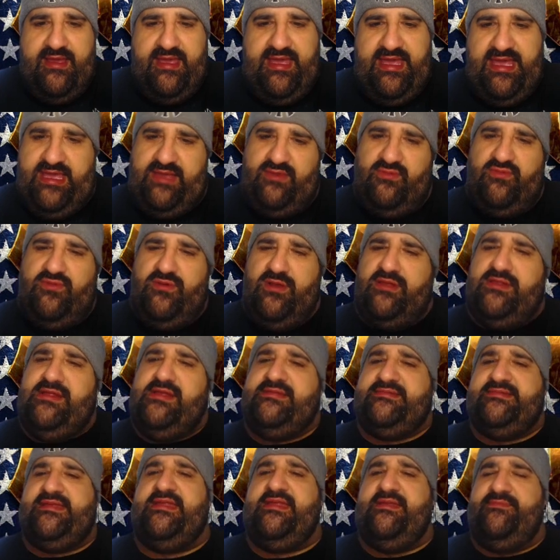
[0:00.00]
it really
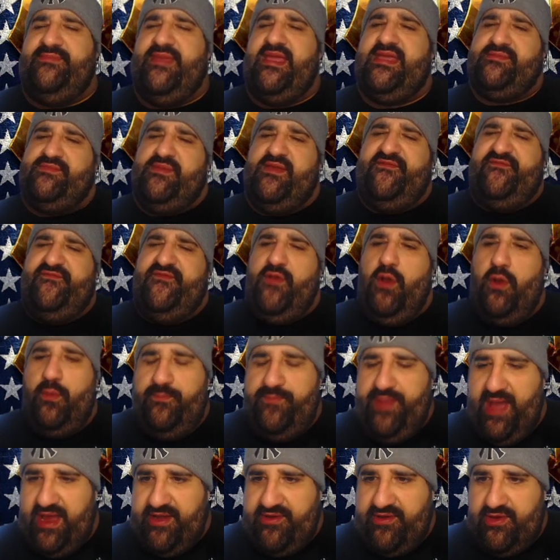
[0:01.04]
didn't make me feel
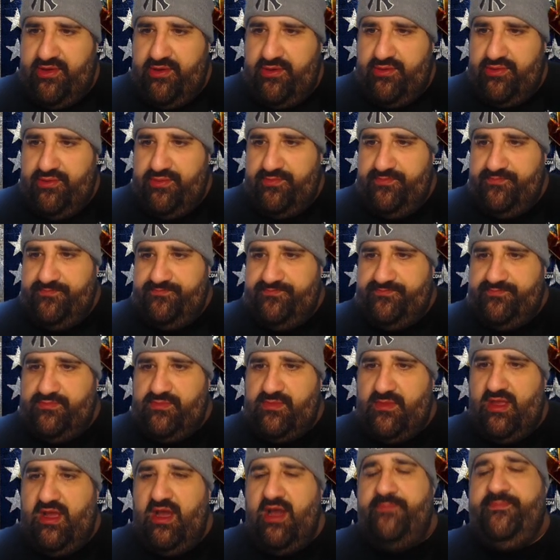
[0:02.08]
better
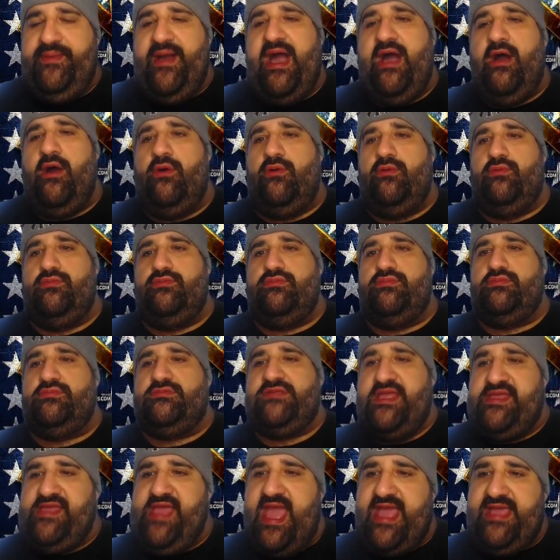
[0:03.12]
about
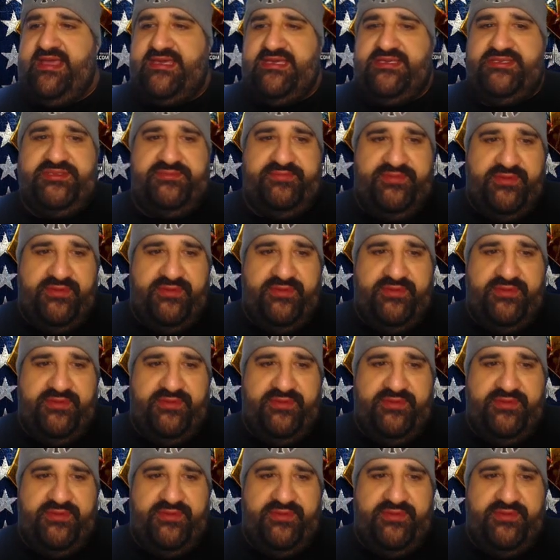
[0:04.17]
the Yankees'